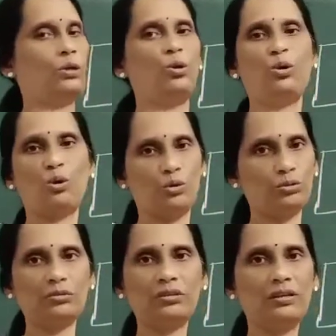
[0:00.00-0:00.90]
No.
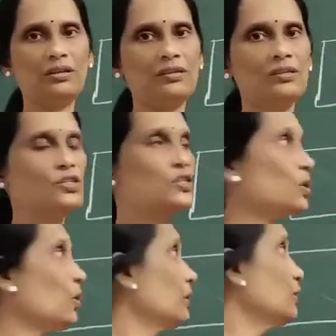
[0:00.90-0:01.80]
So
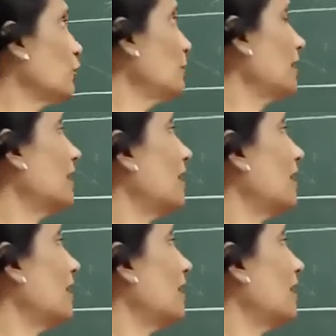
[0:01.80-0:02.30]
it will make